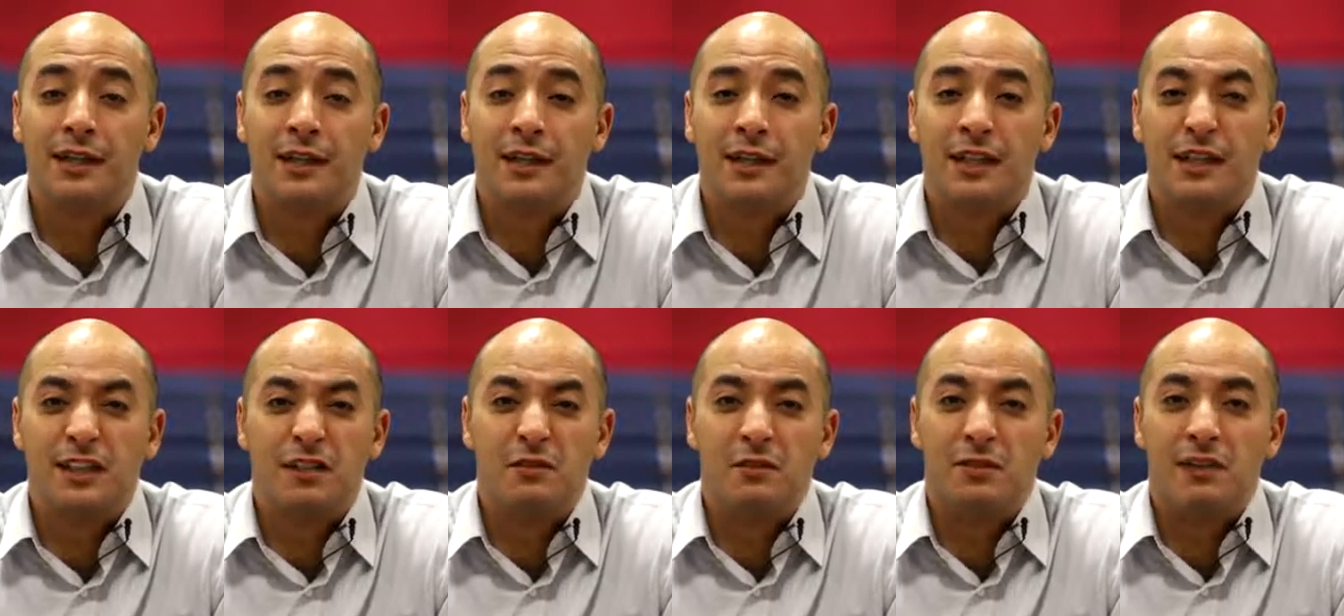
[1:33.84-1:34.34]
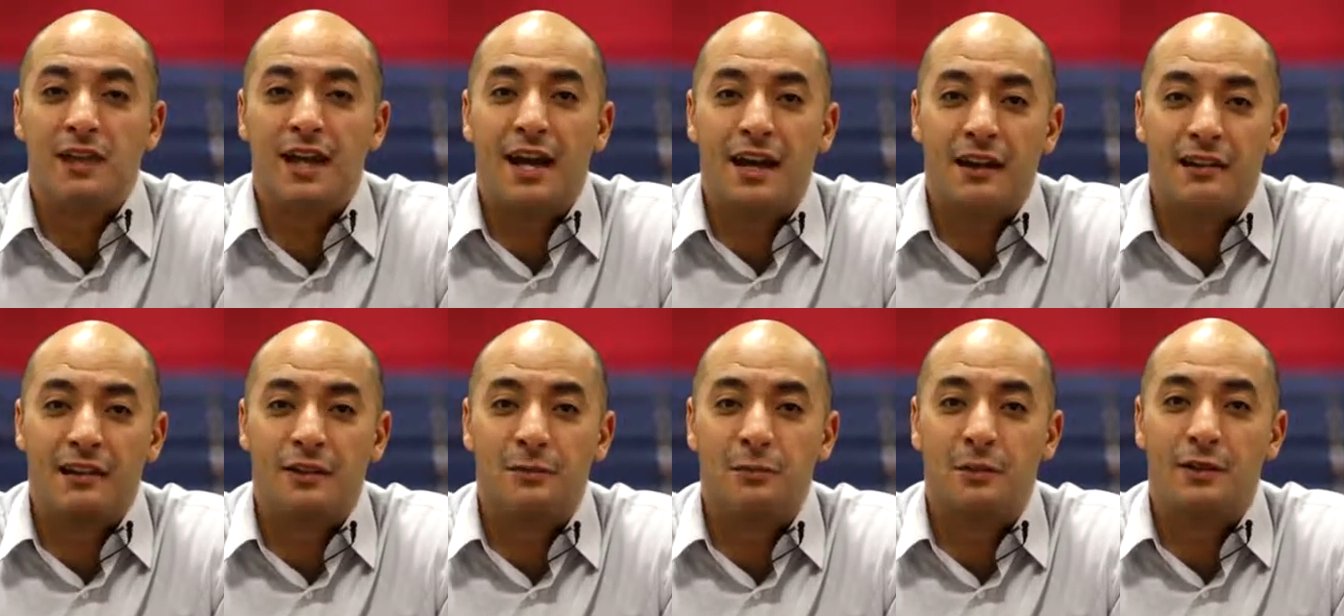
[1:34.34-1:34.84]
it gives you
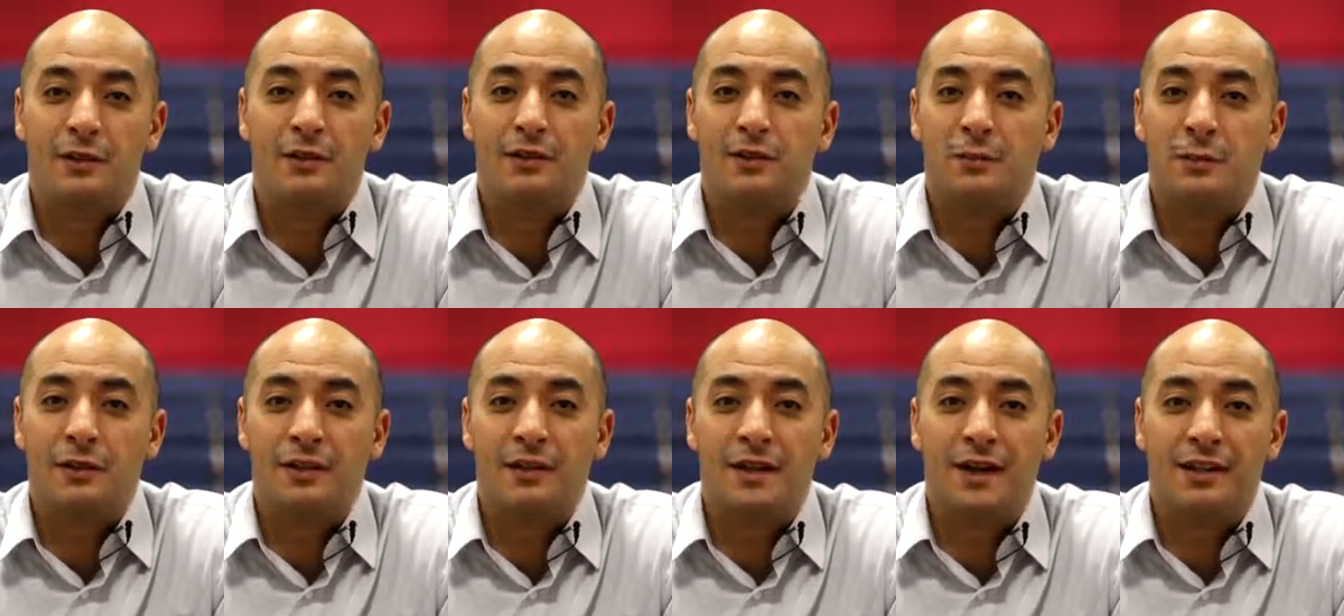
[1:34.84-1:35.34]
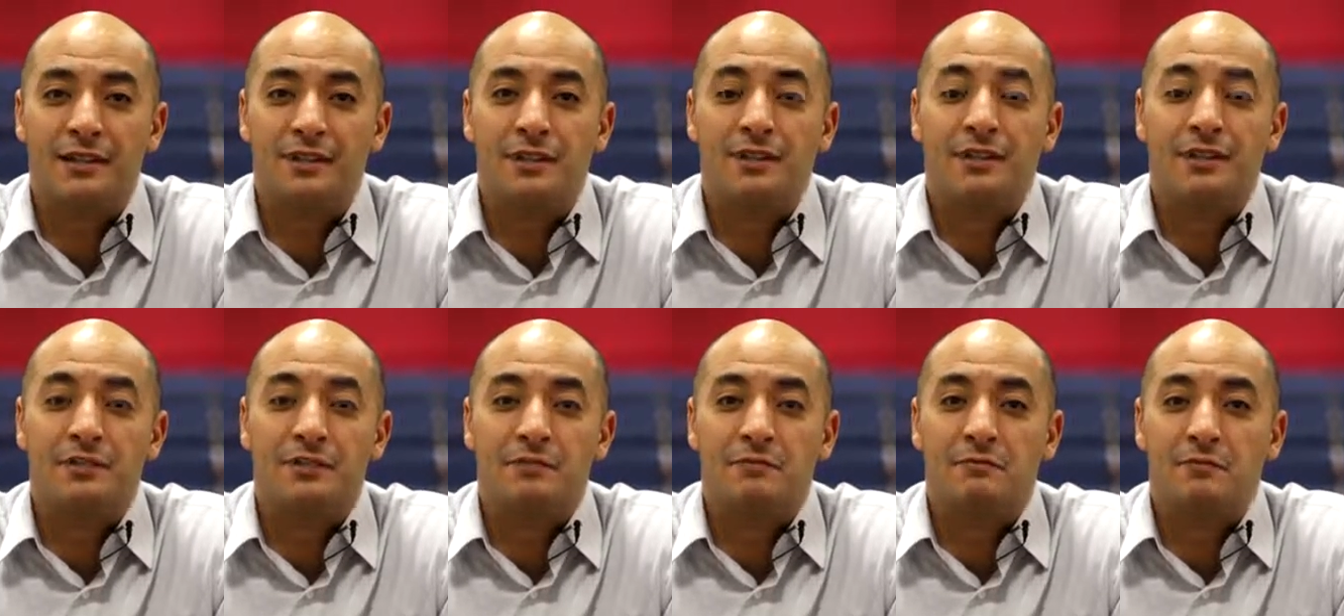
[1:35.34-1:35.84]
that experience when you
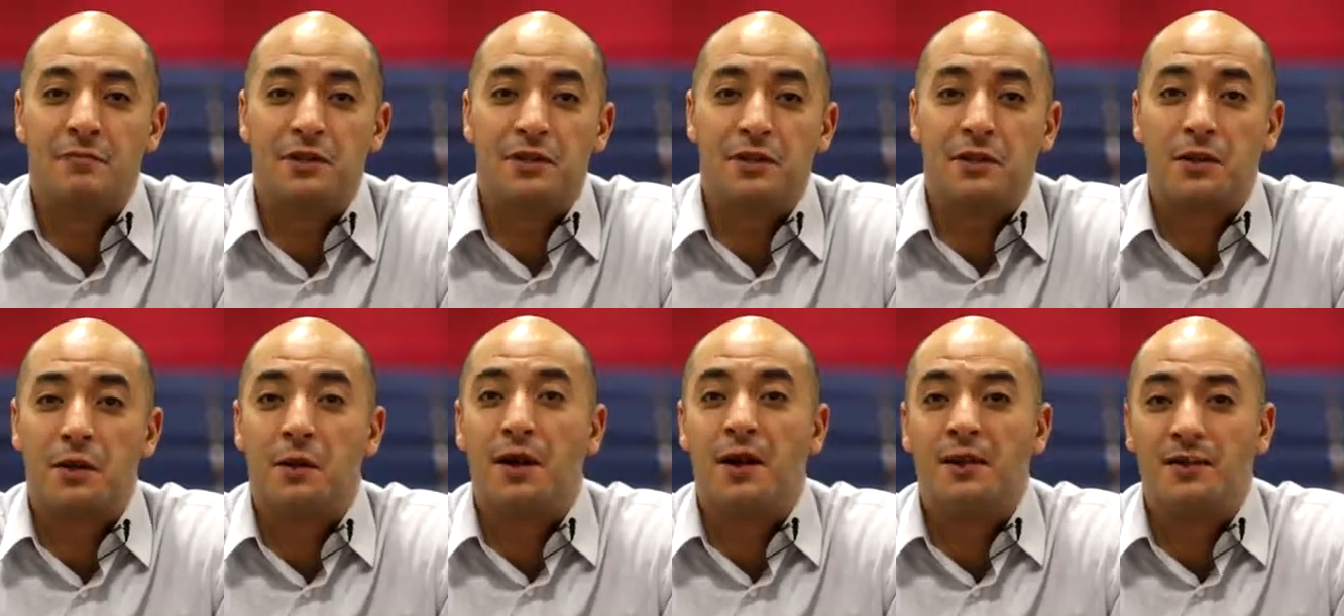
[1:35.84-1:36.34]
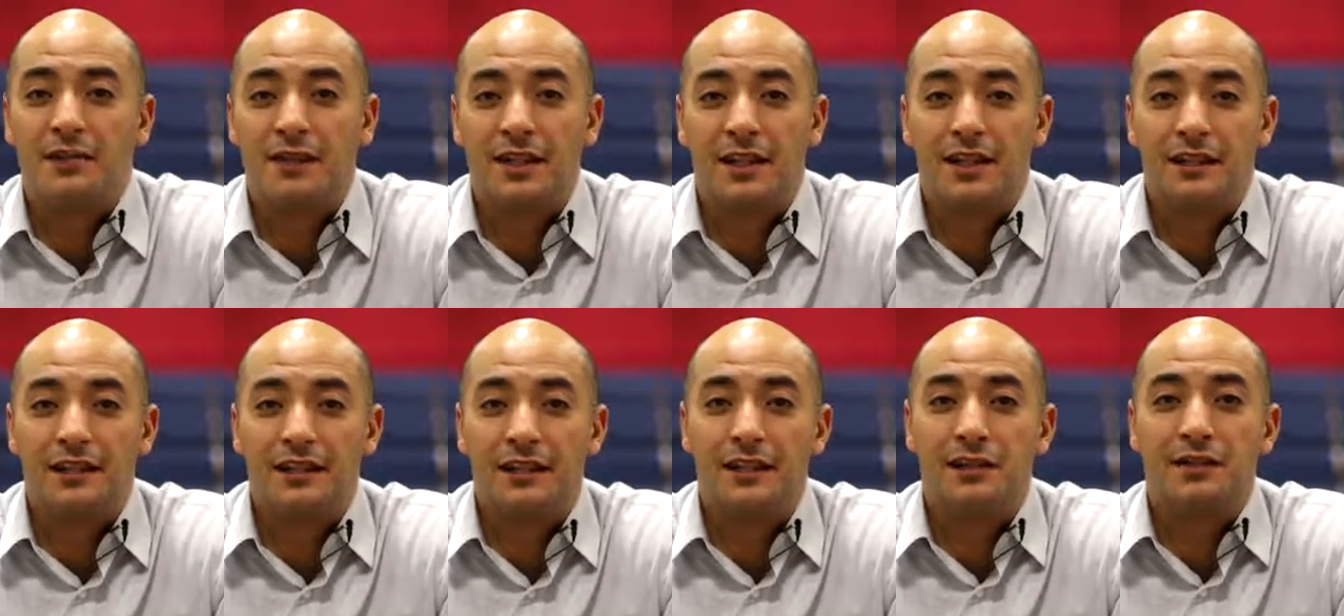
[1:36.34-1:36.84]
actually go out
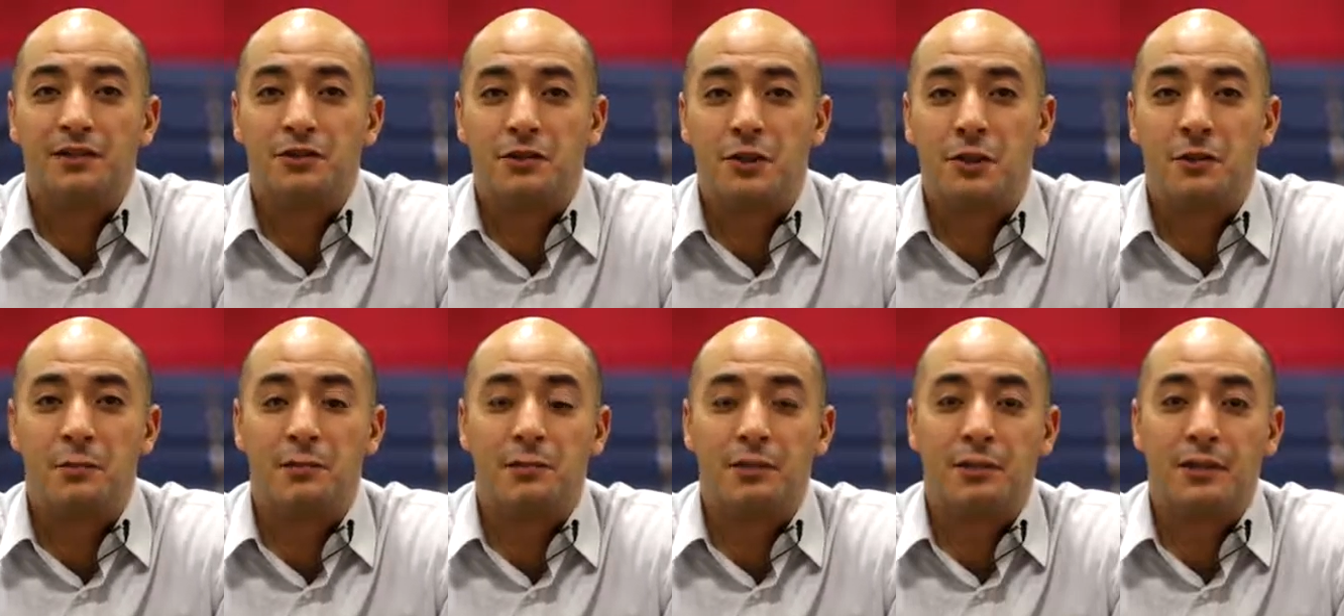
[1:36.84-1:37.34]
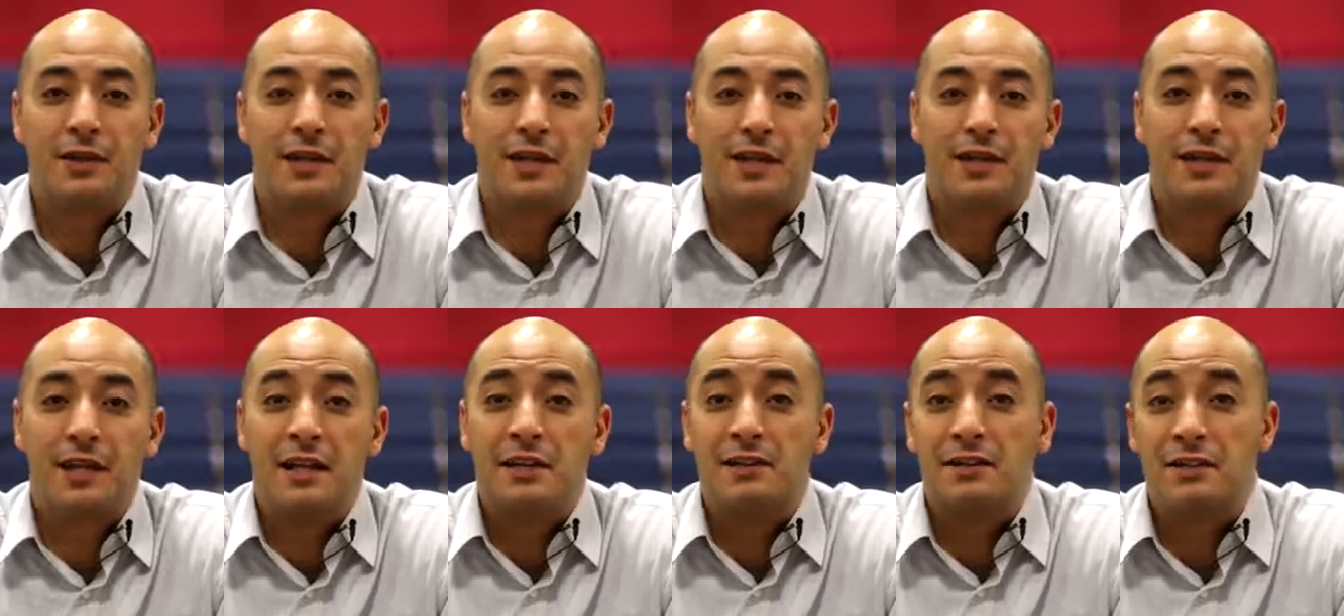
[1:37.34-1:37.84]
there and get a job
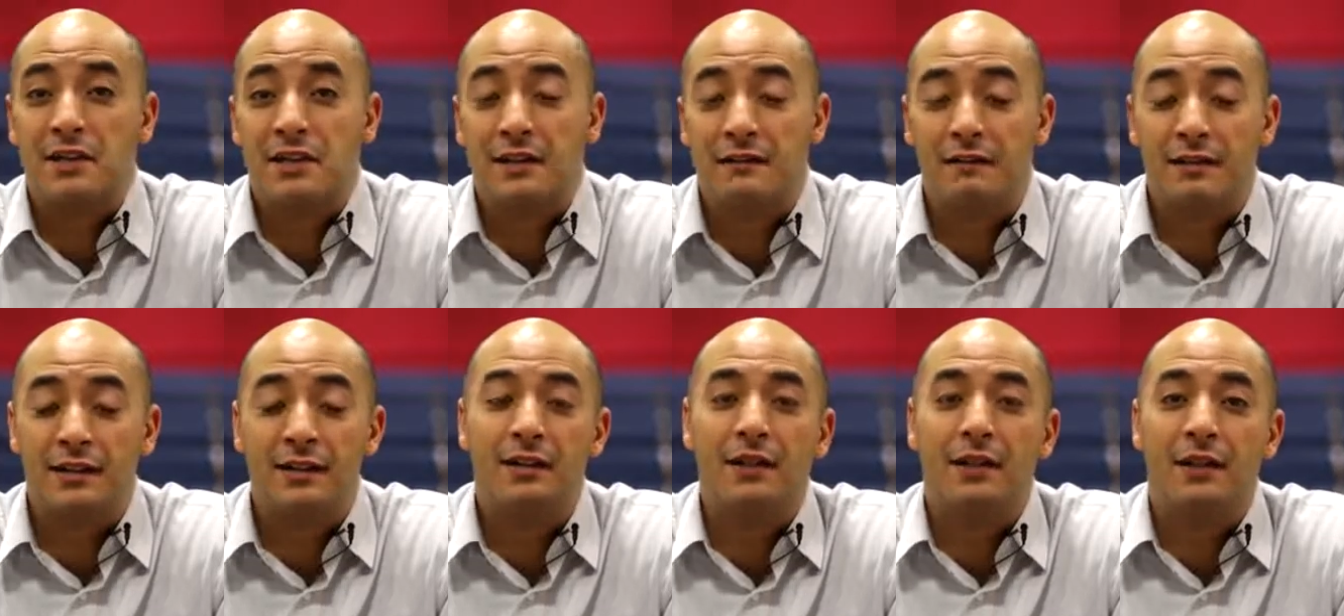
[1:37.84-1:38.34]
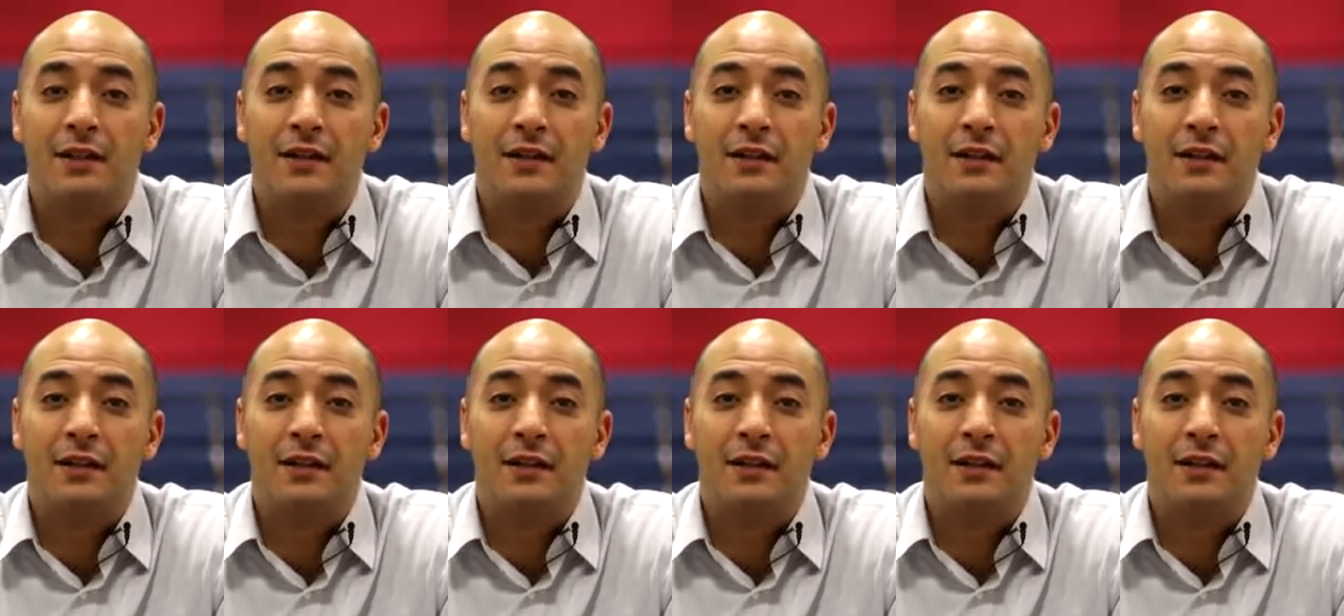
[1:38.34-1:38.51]
in engineering.